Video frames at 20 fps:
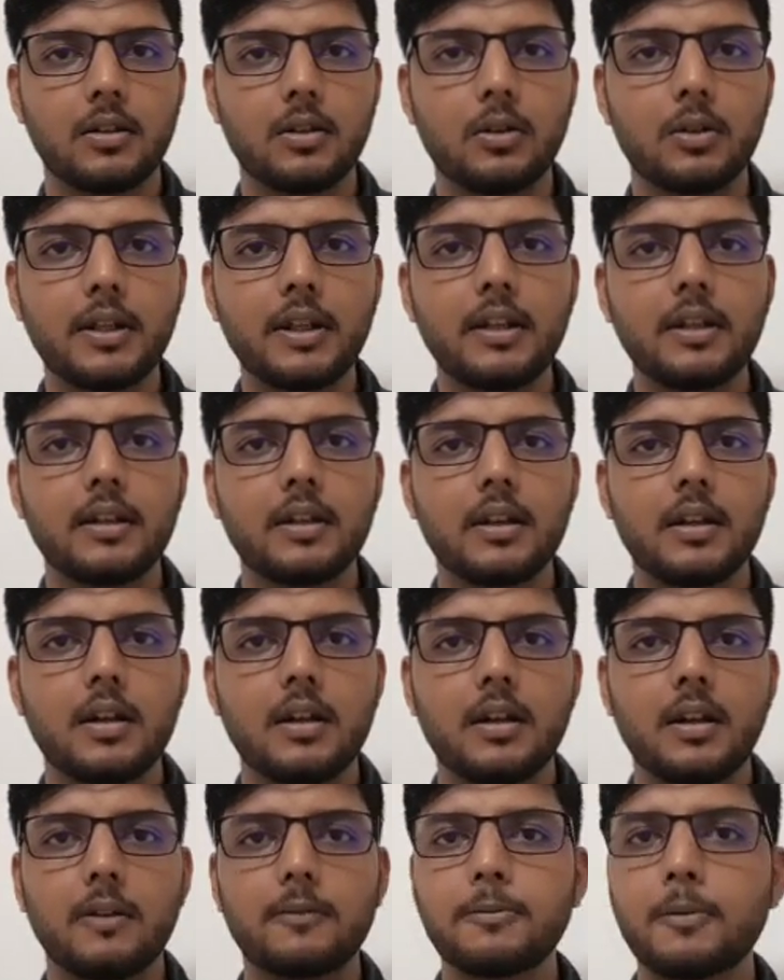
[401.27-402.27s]
Okay,
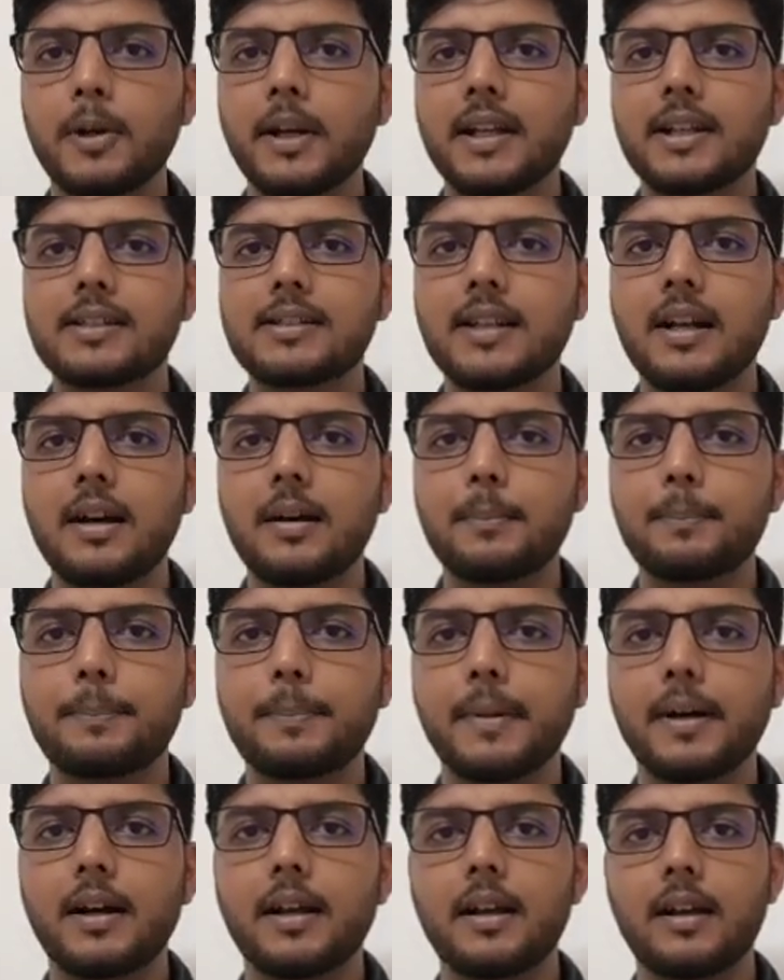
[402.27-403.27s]
now for
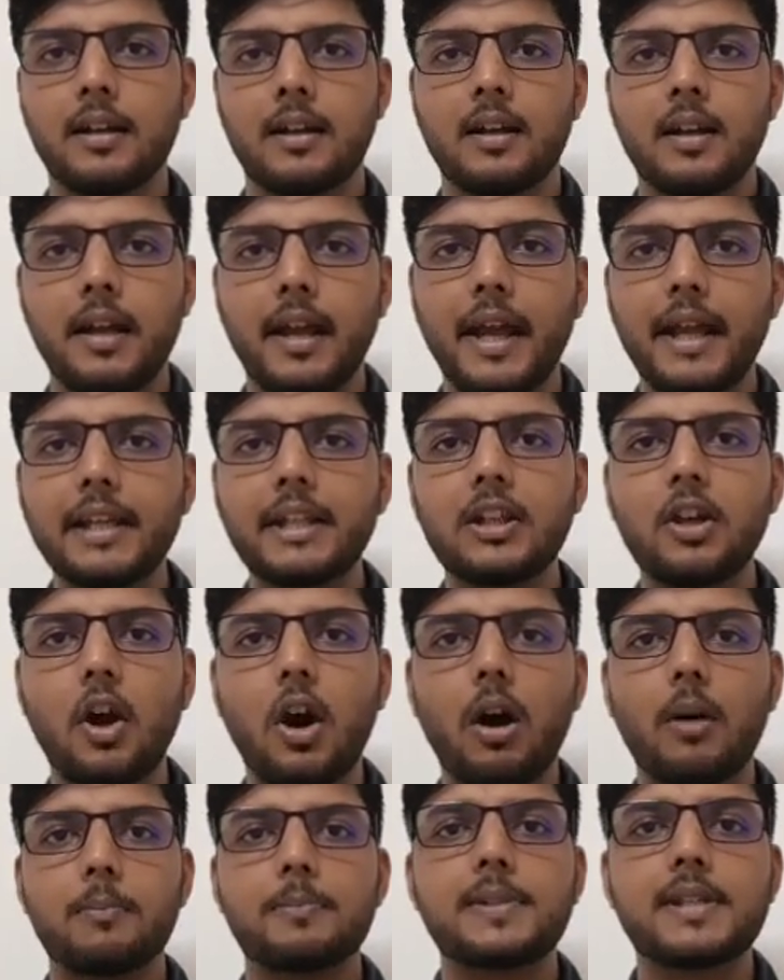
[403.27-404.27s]
example, any
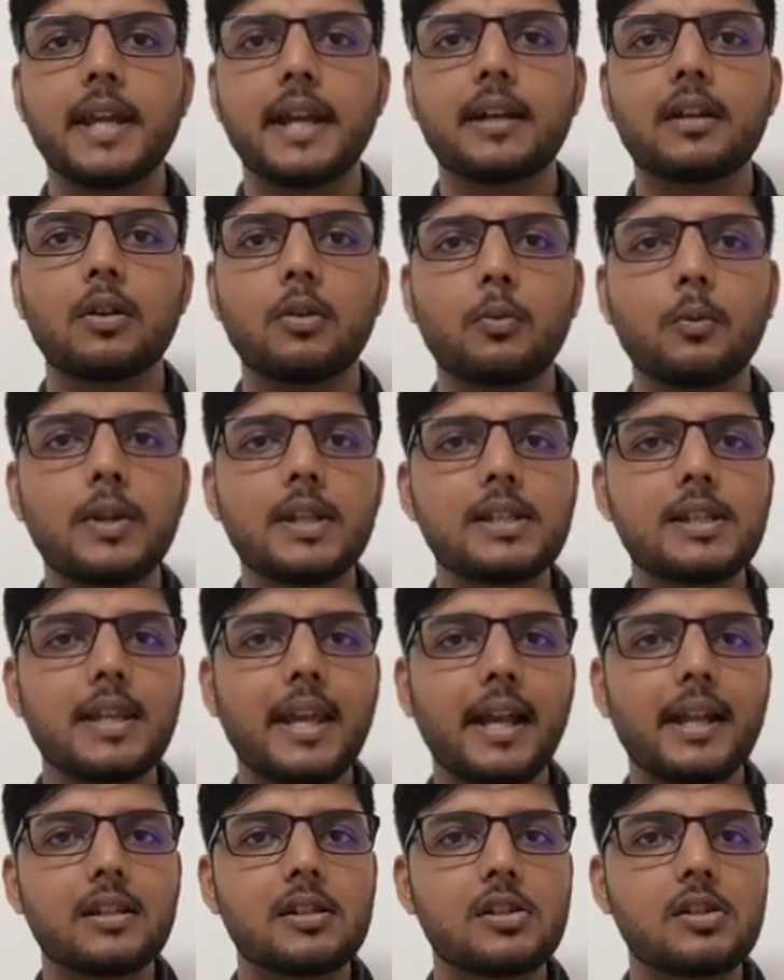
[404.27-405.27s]
object which
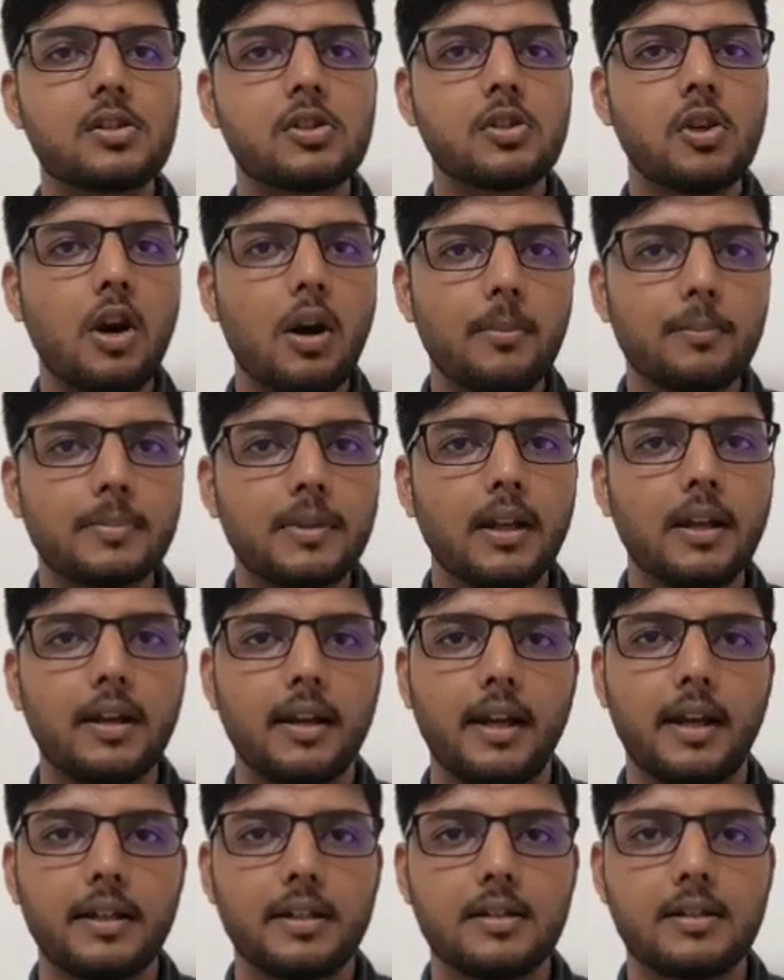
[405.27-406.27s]
can stop the
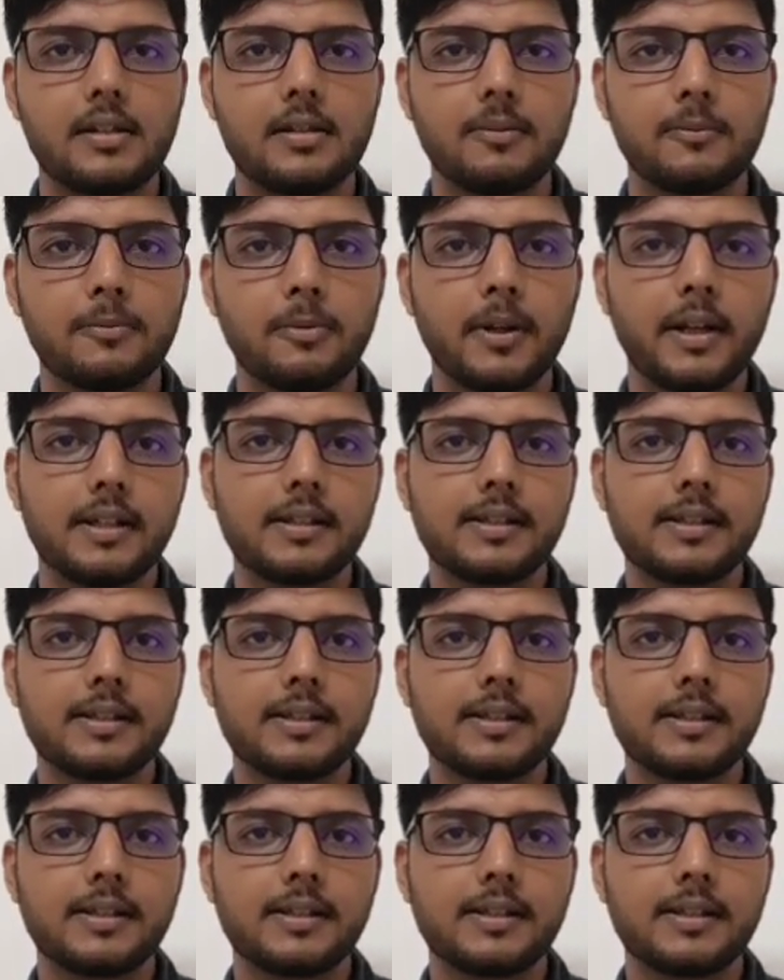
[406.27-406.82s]
light. For